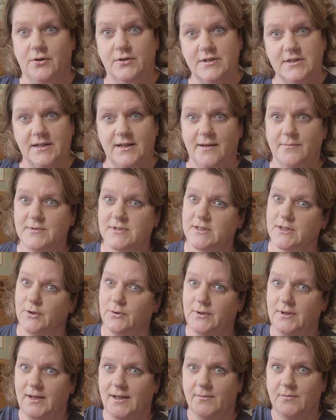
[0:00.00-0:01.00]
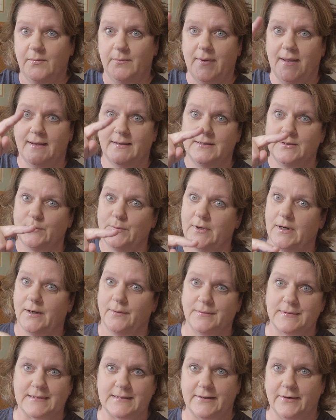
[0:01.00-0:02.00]
See, I'm slowly coming back to where I
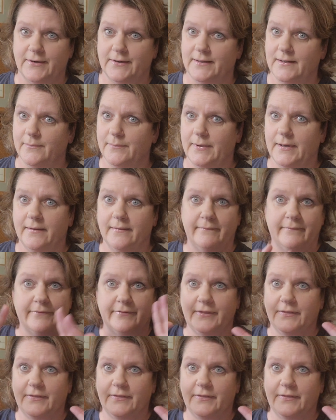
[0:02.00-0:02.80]
was talking about.